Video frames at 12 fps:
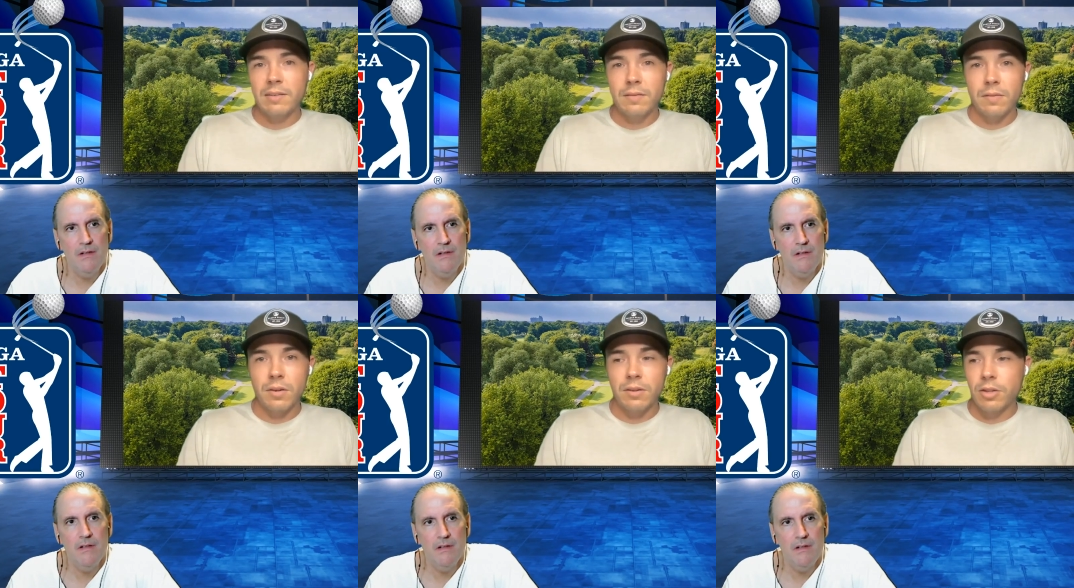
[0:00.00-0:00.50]

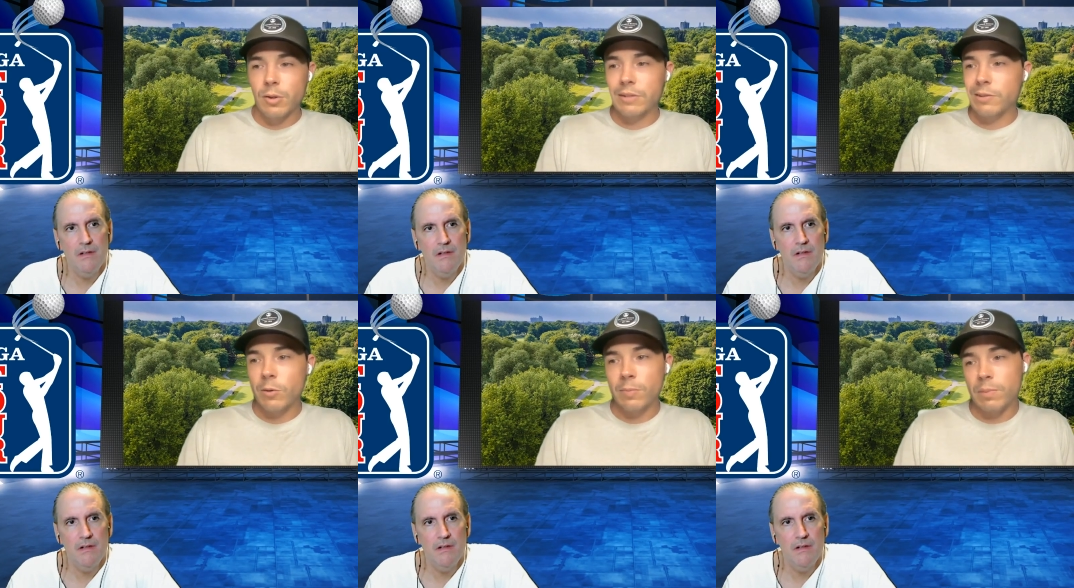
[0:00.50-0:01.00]
Speaker 1: for the
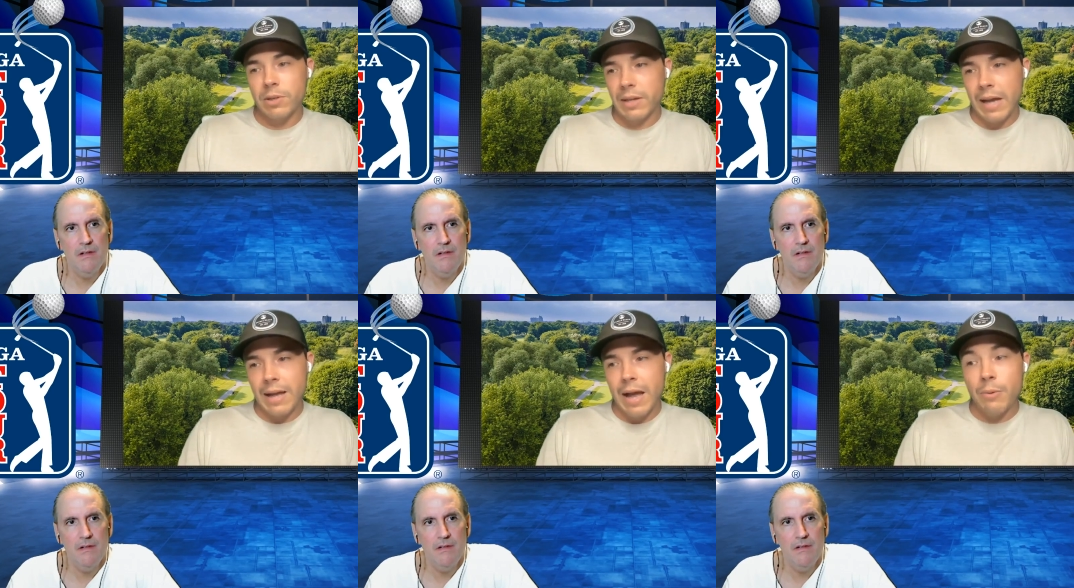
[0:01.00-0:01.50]
U.S. Open, but
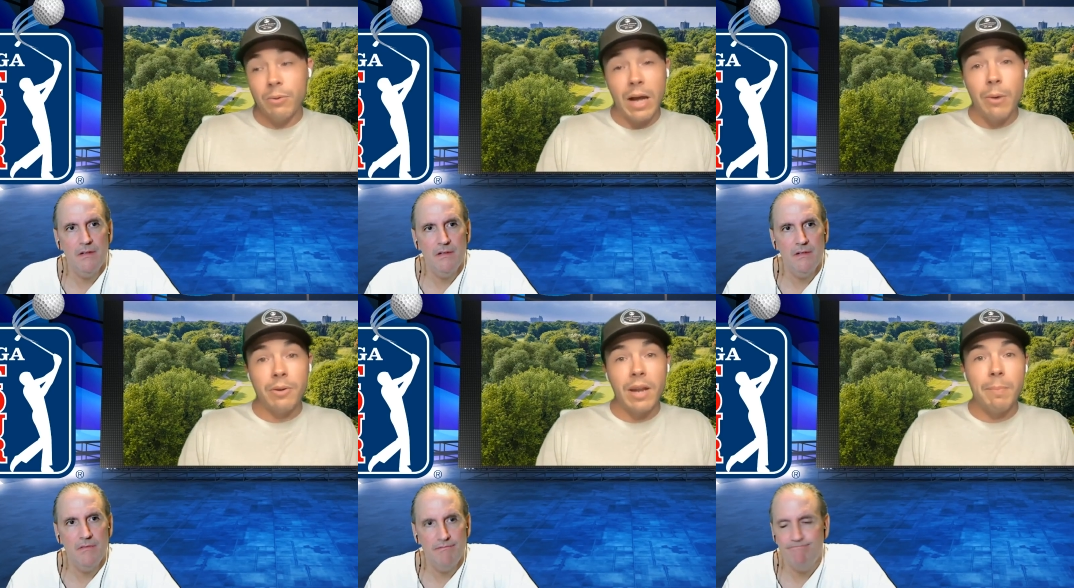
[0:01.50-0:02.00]
like I,
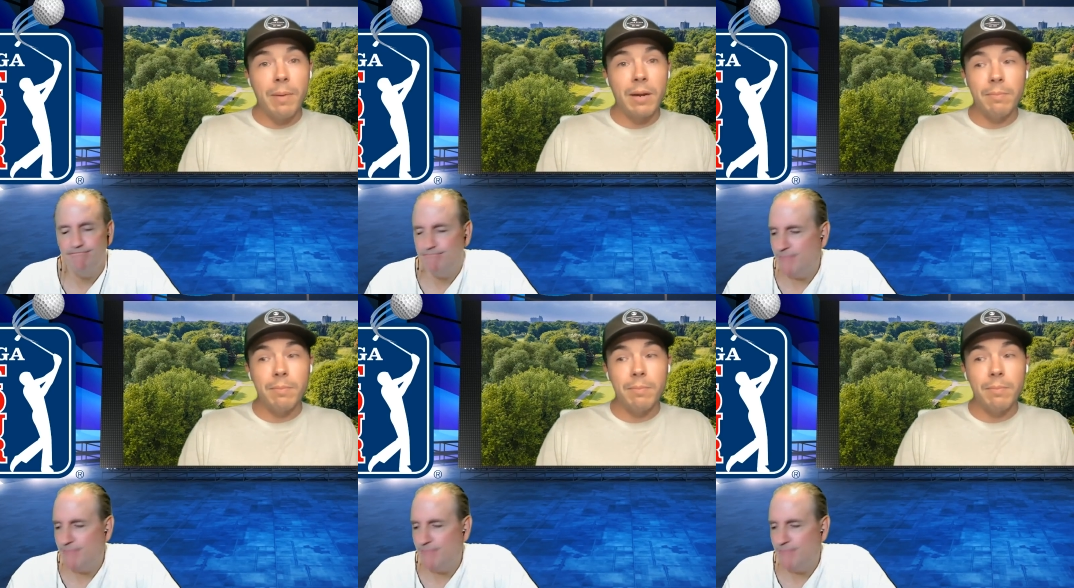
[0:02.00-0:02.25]
I would not bet